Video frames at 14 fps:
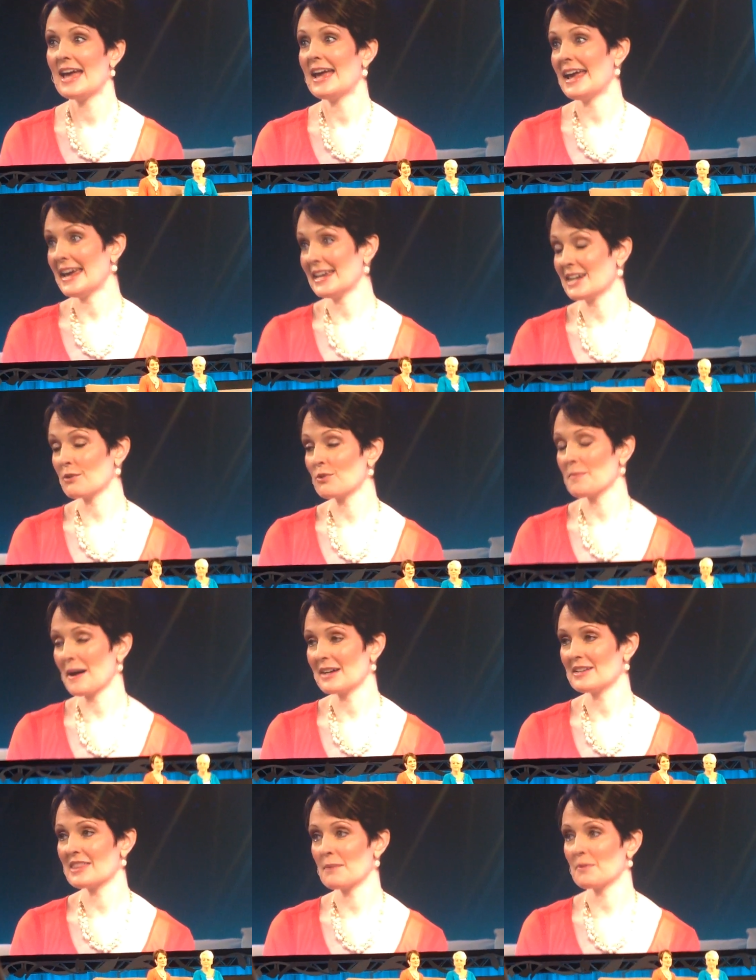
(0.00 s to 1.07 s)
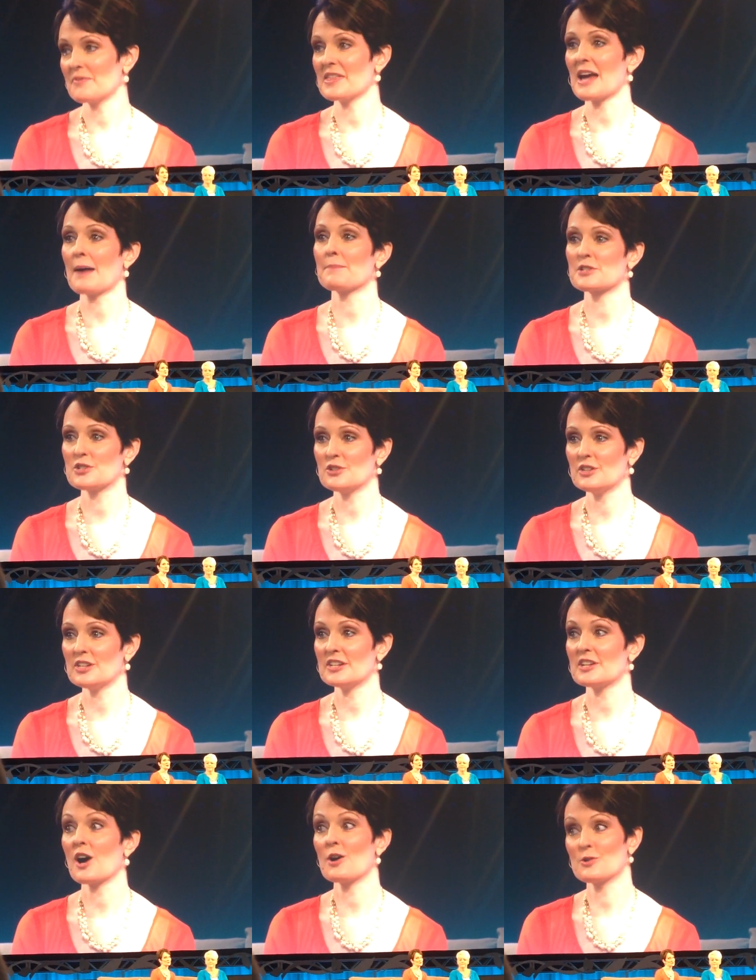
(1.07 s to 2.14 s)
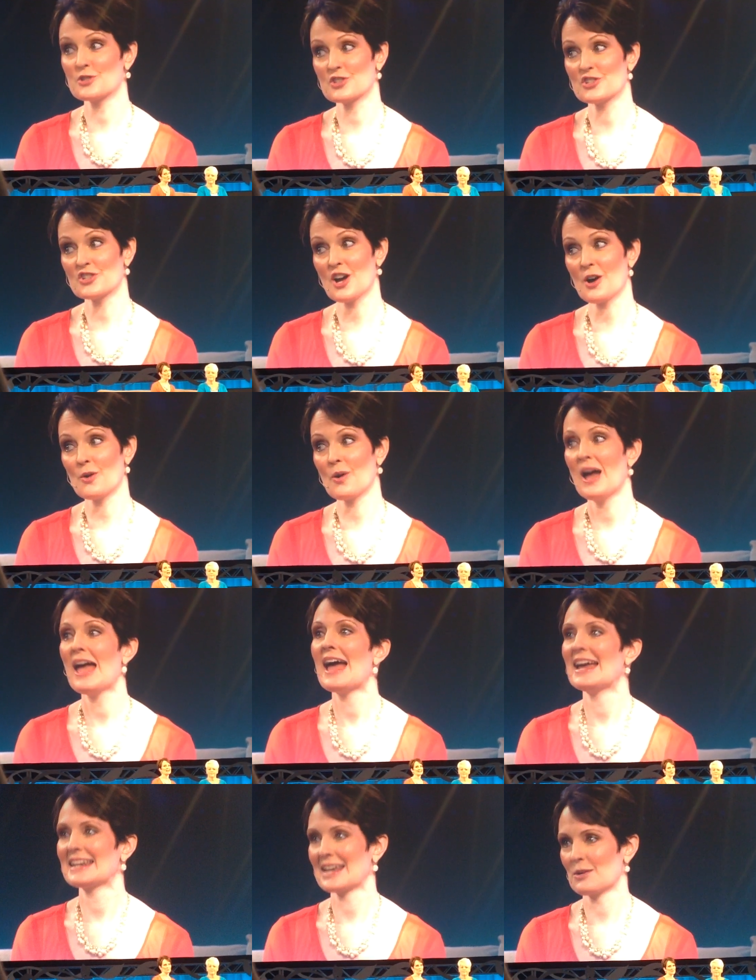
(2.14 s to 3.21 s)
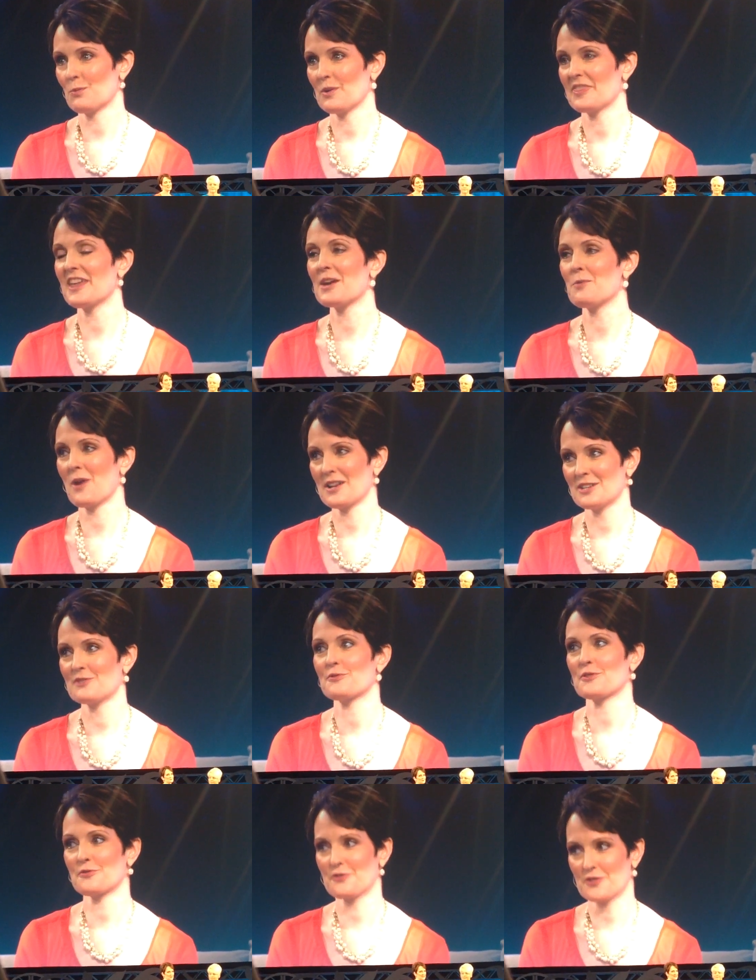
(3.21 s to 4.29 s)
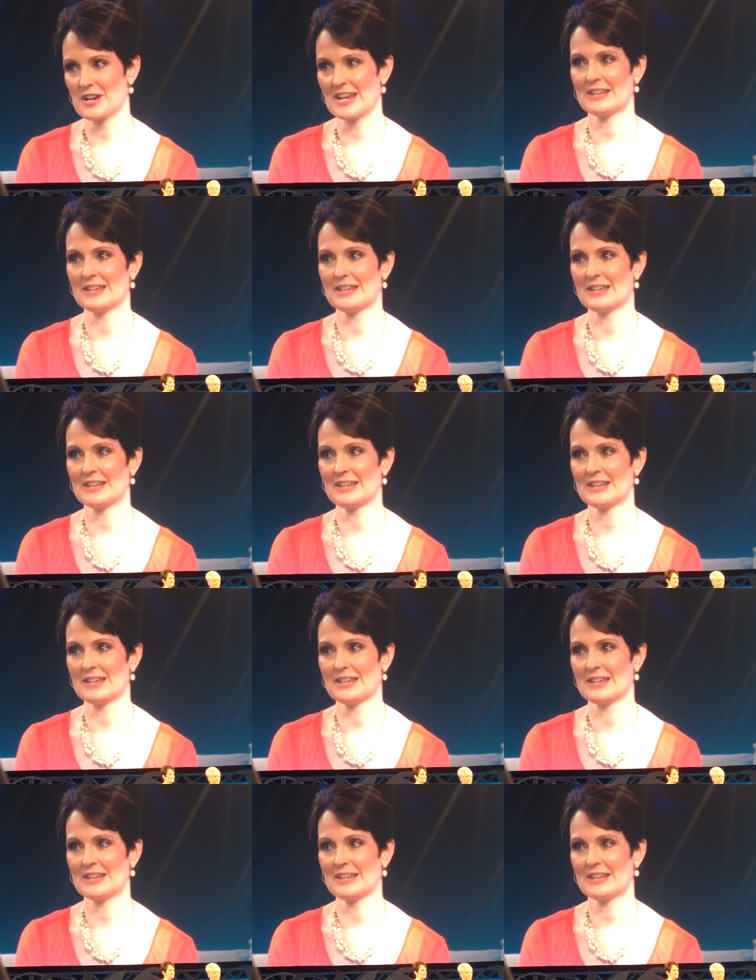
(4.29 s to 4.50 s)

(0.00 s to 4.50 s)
and I reminded them of the opportunity to host a show and get what they wanted for free.